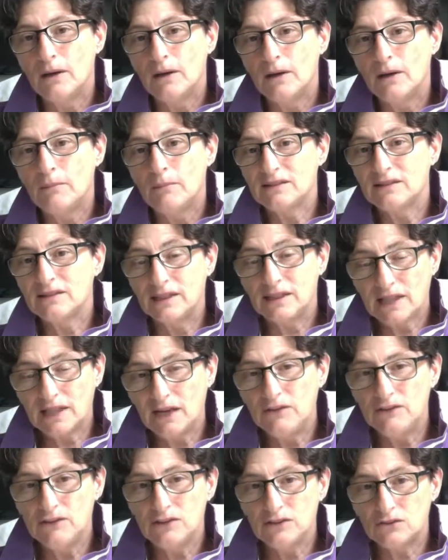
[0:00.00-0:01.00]
But I
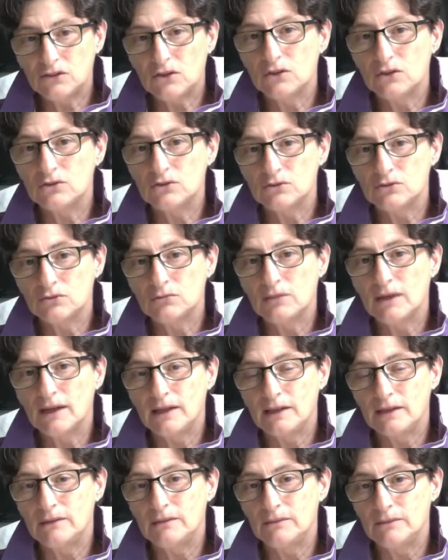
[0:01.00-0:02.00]
carried it on to
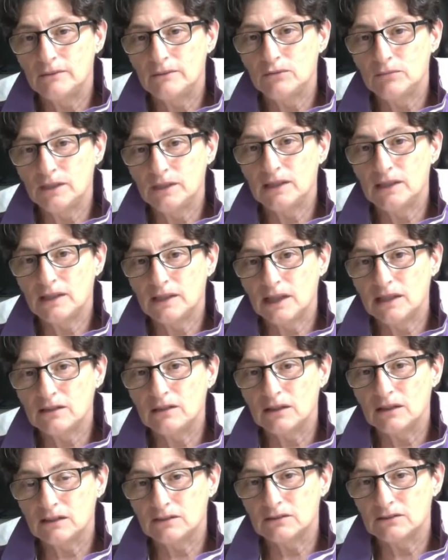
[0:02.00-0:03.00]
being an
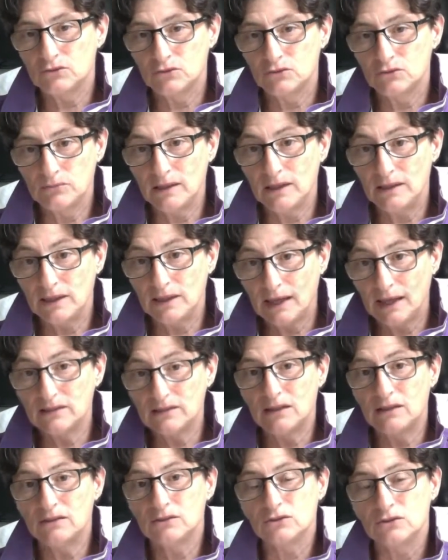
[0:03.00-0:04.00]
adult, to my
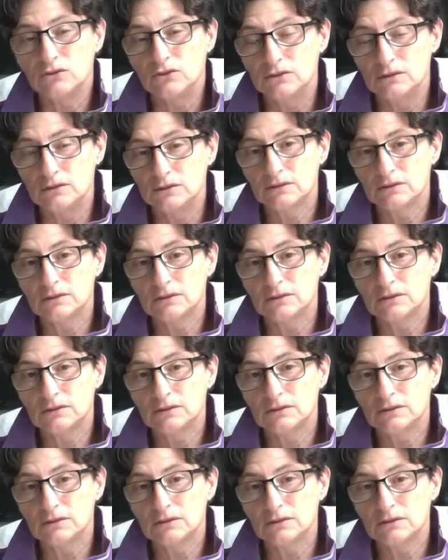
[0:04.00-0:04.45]
adulthood.